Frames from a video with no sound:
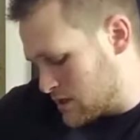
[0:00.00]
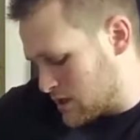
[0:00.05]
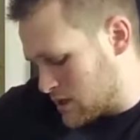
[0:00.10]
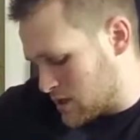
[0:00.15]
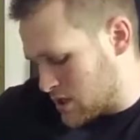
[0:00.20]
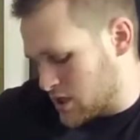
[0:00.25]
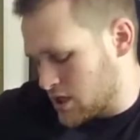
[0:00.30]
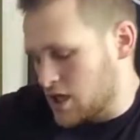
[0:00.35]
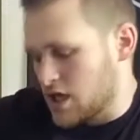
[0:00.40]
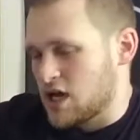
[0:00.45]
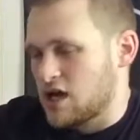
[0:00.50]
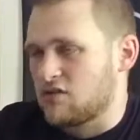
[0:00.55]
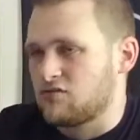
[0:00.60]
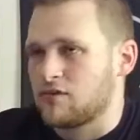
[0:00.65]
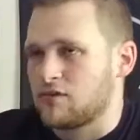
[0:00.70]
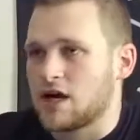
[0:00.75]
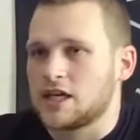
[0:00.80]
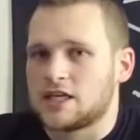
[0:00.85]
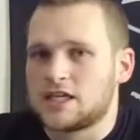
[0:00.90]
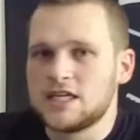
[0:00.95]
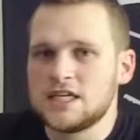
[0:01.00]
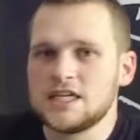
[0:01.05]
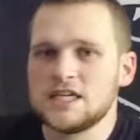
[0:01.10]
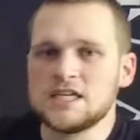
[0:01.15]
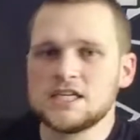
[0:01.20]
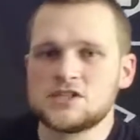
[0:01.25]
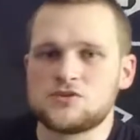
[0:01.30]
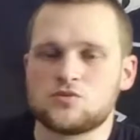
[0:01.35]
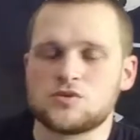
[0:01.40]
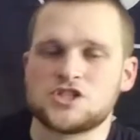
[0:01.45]
I have my
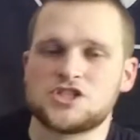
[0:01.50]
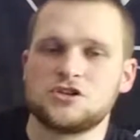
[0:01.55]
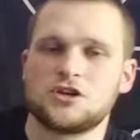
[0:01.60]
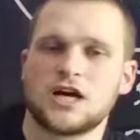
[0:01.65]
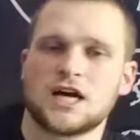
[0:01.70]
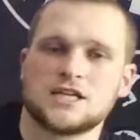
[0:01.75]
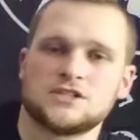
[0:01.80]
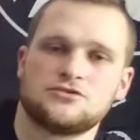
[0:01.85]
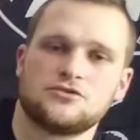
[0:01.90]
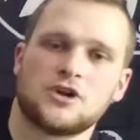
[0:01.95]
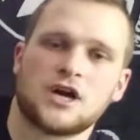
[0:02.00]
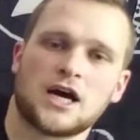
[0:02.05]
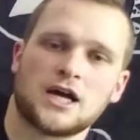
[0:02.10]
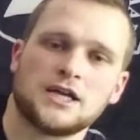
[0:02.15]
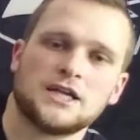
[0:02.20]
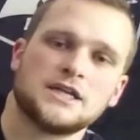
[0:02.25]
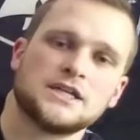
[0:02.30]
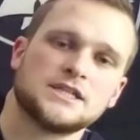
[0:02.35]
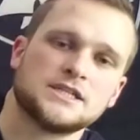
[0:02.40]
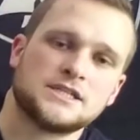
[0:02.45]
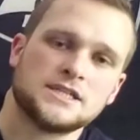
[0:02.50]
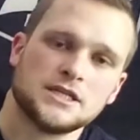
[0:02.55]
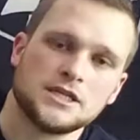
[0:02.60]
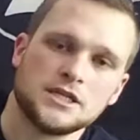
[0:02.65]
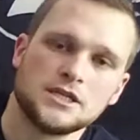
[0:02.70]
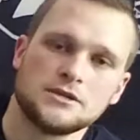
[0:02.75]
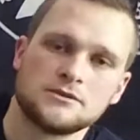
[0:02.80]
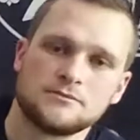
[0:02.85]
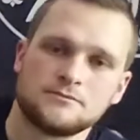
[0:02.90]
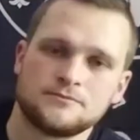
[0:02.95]
keys, which you guys do not need to
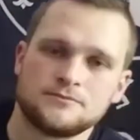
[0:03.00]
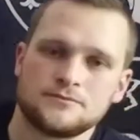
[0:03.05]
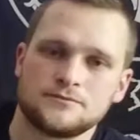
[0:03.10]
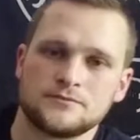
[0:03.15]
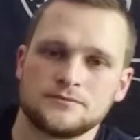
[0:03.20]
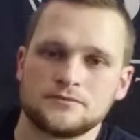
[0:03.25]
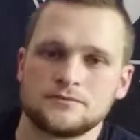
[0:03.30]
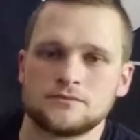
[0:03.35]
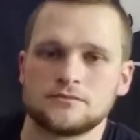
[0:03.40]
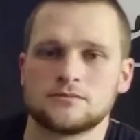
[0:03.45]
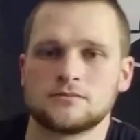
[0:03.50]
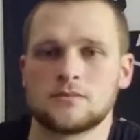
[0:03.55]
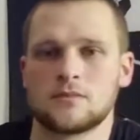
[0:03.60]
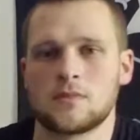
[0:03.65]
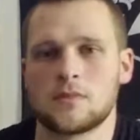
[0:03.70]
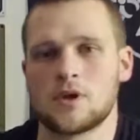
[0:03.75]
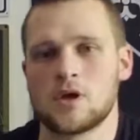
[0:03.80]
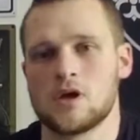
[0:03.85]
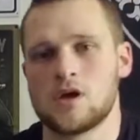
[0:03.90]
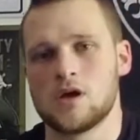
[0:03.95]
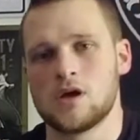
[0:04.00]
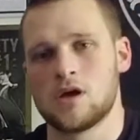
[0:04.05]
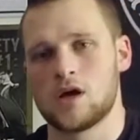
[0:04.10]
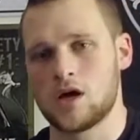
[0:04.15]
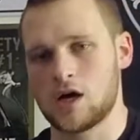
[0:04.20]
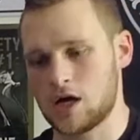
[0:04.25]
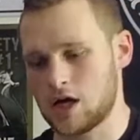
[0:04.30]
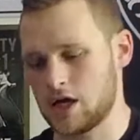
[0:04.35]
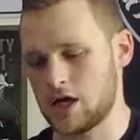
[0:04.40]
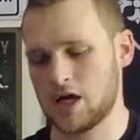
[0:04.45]
see.
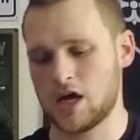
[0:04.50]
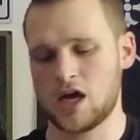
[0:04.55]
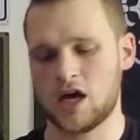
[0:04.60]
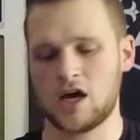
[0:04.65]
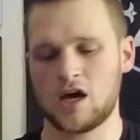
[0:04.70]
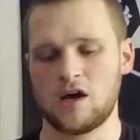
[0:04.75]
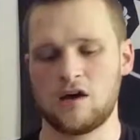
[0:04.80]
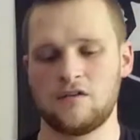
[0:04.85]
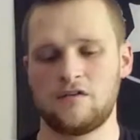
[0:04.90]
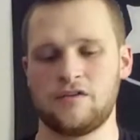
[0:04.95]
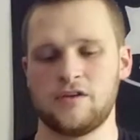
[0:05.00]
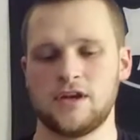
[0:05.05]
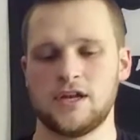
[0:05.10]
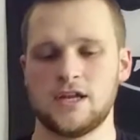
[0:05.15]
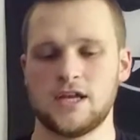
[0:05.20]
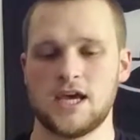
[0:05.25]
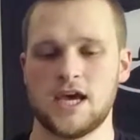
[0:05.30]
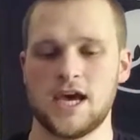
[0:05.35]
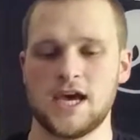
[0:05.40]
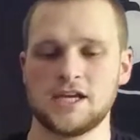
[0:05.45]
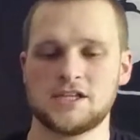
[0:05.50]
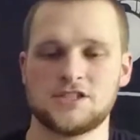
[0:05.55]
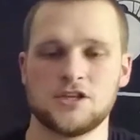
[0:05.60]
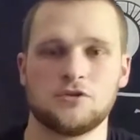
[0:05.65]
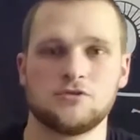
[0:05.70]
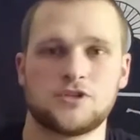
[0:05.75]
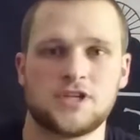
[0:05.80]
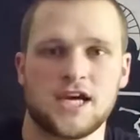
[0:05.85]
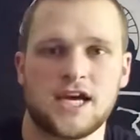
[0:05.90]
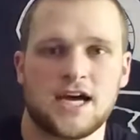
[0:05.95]
I have an
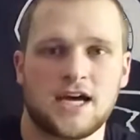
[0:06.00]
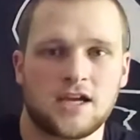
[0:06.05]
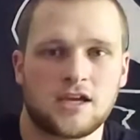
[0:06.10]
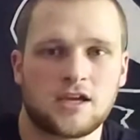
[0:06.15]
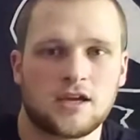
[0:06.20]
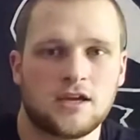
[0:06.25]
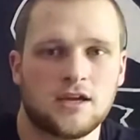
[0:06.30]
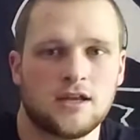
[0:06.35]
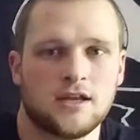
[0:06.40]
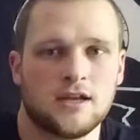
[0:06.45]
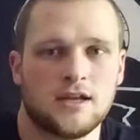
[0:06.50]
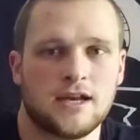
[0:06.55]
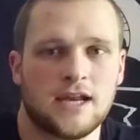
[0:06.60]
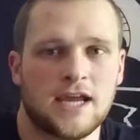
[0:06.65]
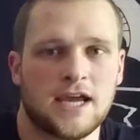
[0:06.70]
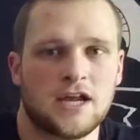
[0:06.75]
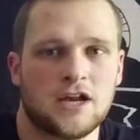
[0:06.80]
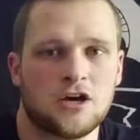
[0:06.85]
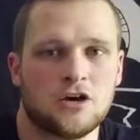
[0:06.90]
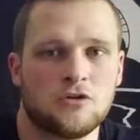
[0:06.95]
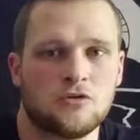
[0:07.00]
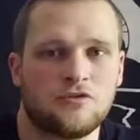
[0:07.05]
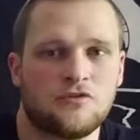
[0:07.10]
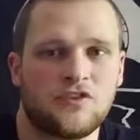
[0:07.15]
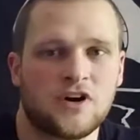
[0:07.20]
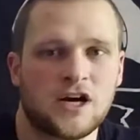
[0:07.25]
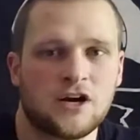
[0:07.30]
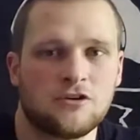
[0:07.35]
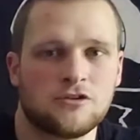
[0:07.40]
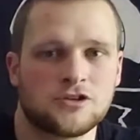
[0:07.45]
Exotac Nano
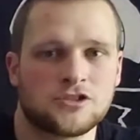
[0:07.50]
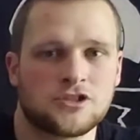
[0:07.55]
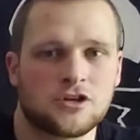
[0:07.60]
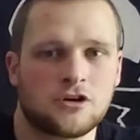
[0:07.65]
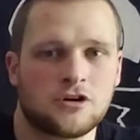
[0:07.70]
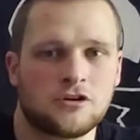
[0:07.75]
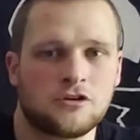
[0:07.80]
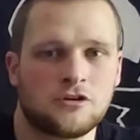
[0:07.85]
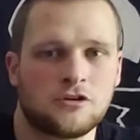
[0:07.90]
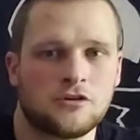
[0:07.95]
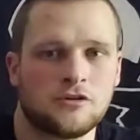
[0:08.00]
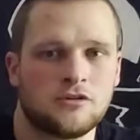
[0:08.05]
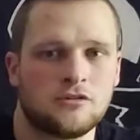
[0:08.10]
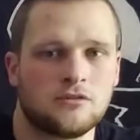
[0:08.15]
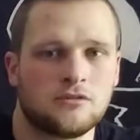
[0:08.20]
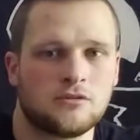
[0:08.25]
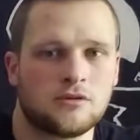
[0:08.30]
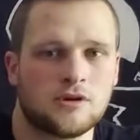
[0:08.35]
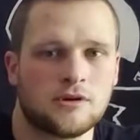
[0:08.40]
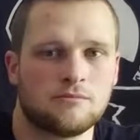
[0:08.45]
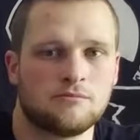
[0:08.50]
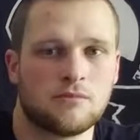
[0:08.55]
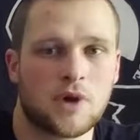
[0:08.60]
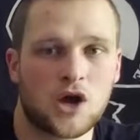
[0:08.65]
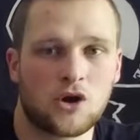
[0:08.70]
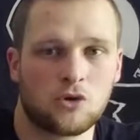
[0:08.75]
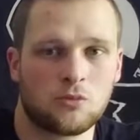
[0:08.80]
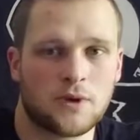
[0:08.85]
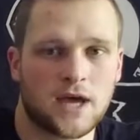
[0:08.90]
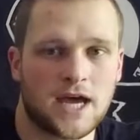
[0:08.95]
fire starter
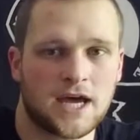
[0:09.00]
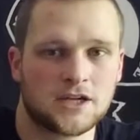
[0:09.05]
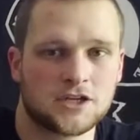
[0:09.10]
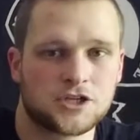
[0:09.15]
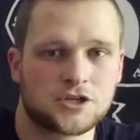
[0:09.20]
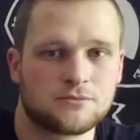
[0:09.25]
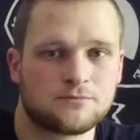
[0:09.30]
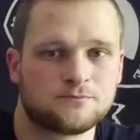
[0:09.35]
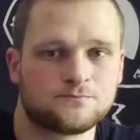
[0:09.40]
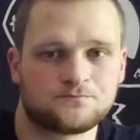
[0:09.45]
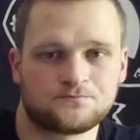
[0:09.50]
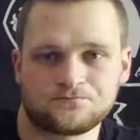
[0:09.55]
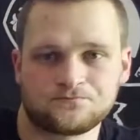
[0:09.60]
metal match.